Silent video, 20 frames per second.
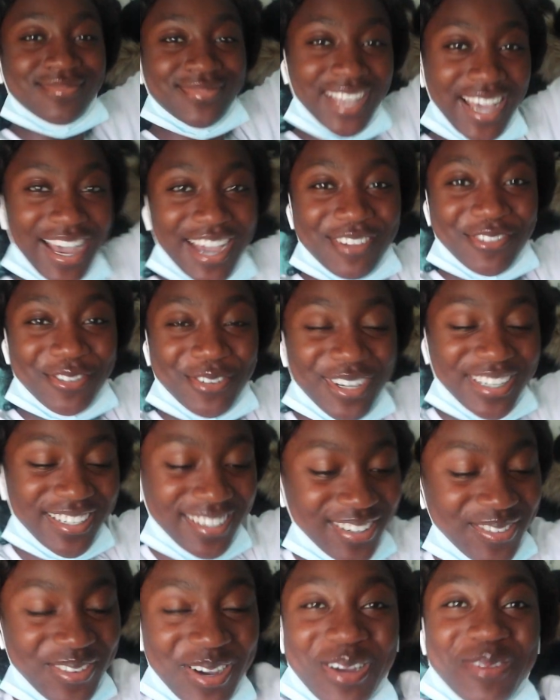Hi
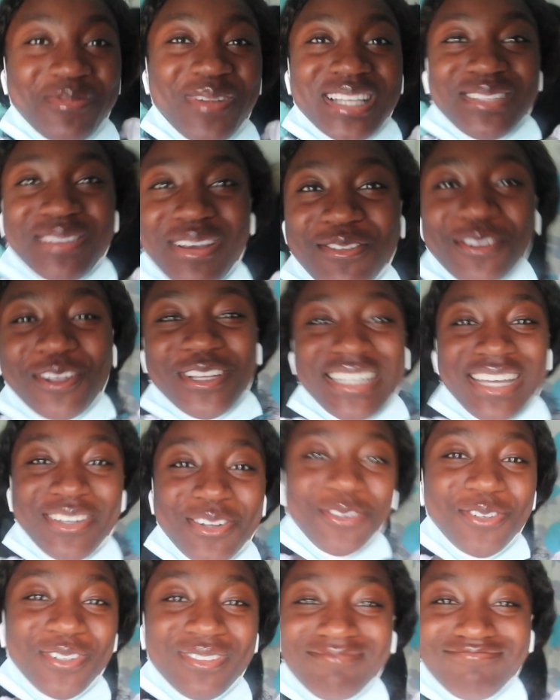everyone, welcome back to my vlog
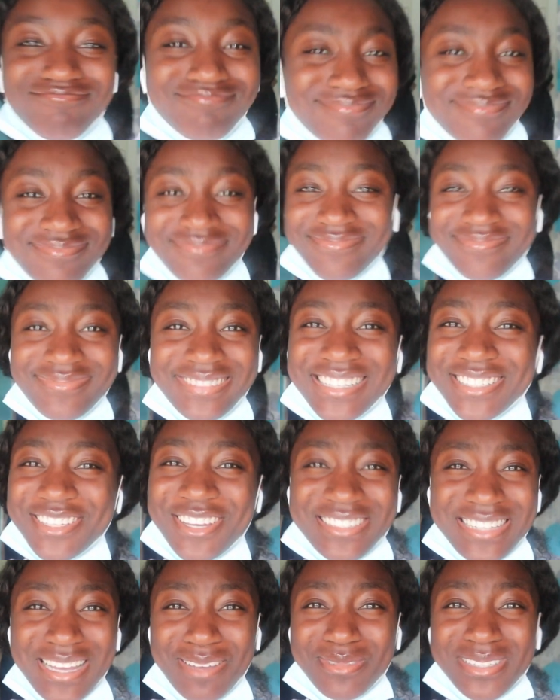channel. Let's
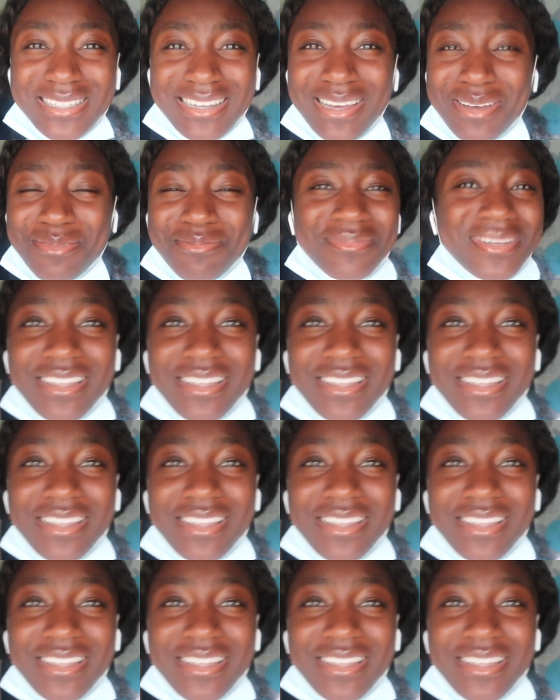go to Amsterdam.